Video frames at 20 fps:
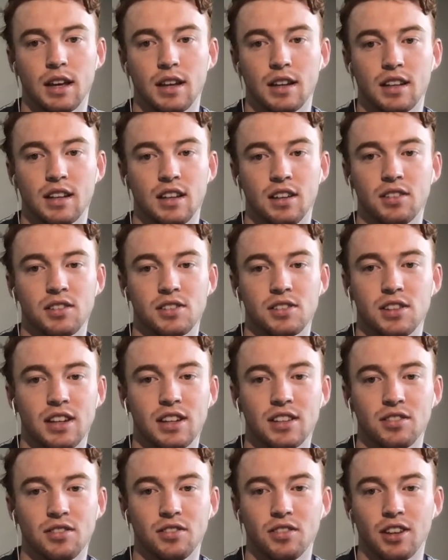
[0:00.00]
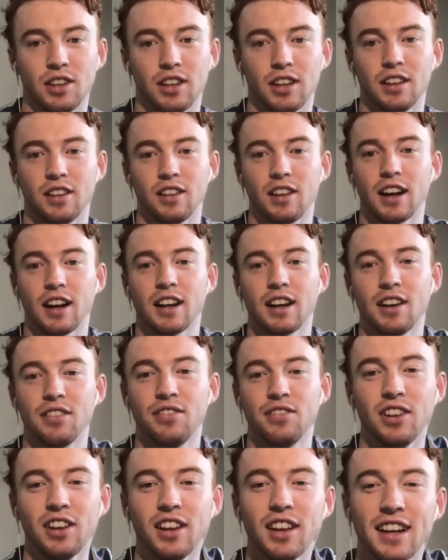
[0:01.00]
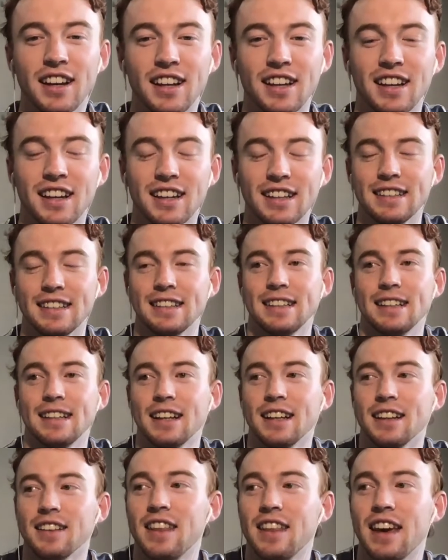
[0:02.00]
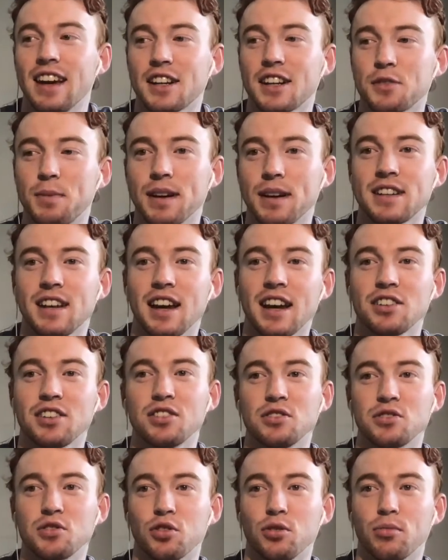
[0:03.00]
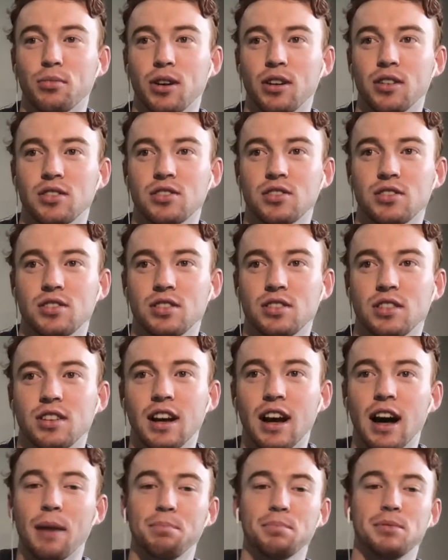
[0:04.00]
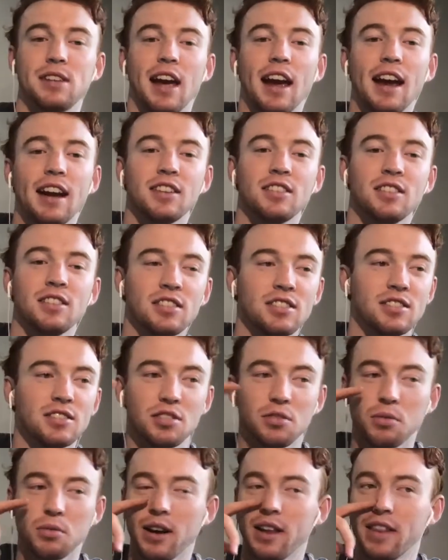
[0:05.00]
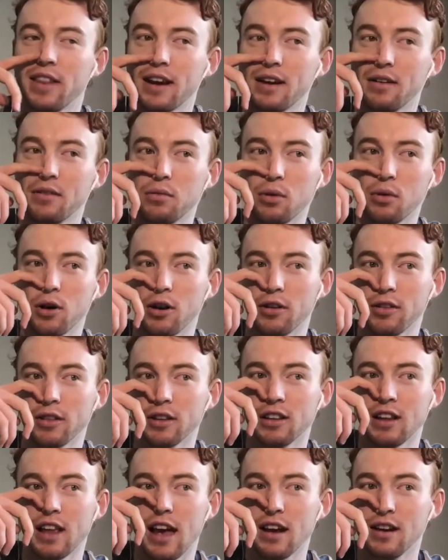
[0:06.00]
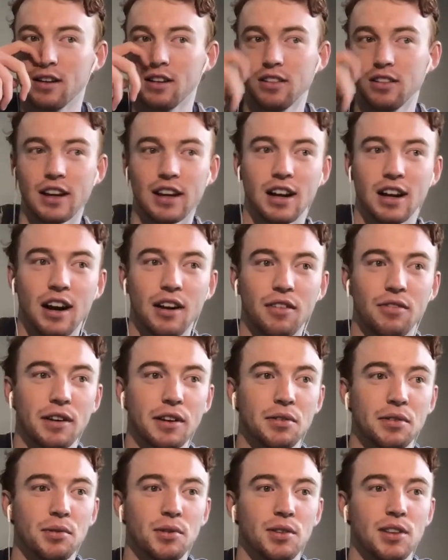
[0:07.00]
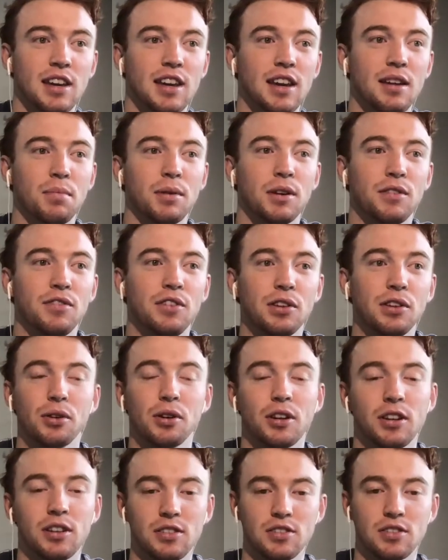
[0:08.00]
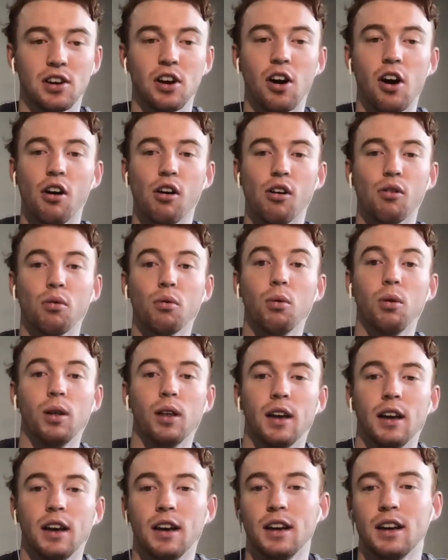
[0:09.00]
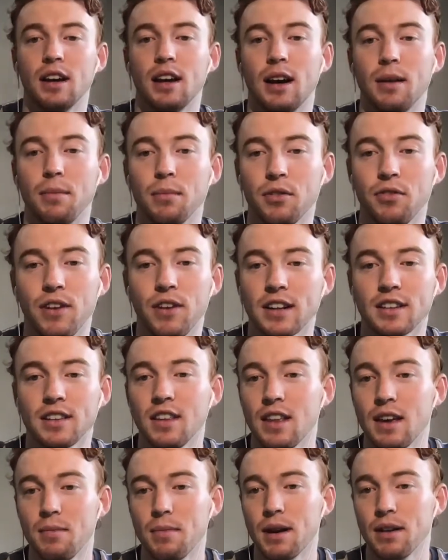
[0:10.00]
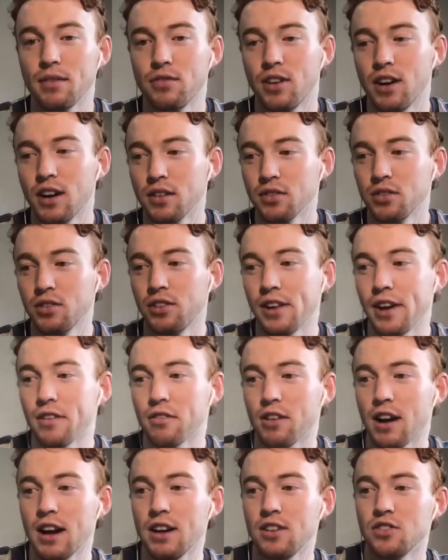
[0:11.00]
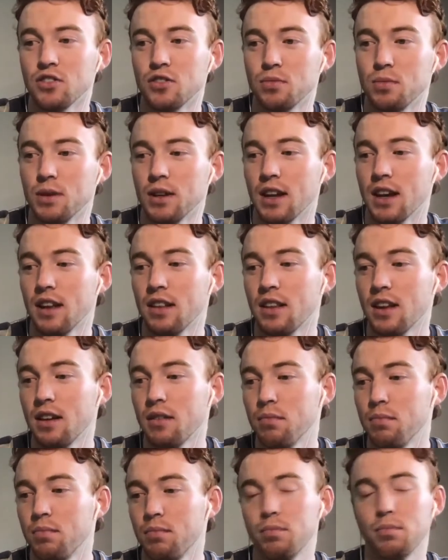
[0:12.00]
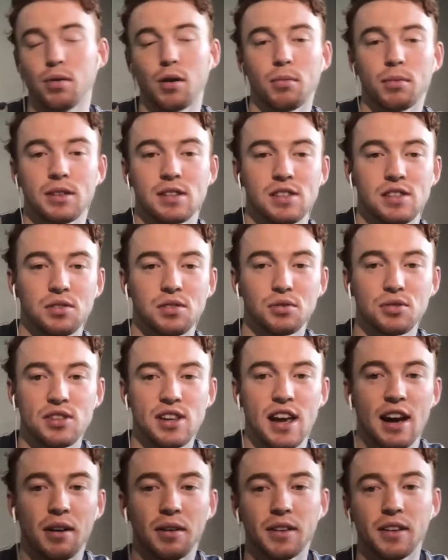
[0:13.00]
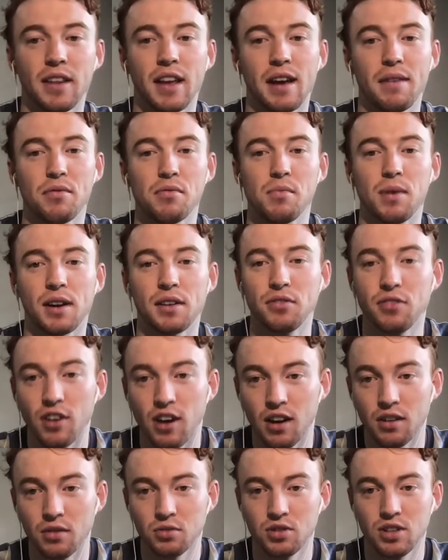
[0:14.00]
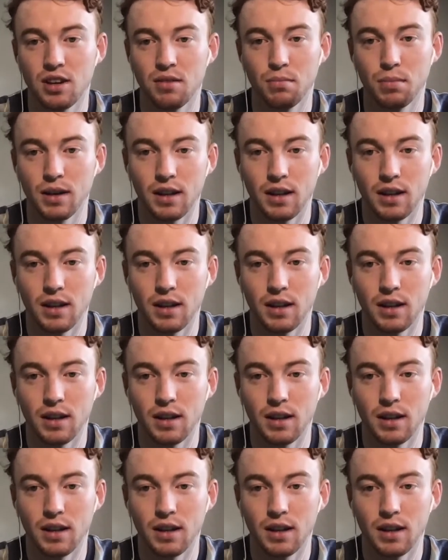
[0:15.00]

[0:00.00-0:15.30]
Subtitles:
Kill season, really. Like, I feel like their expectations almost updated to where they were in the ladder, like halfway through the year. But if you look at it as a whole, the fact that they made finals is outrageous. But yeah, they're probably still sour that they haven't won a finals yet.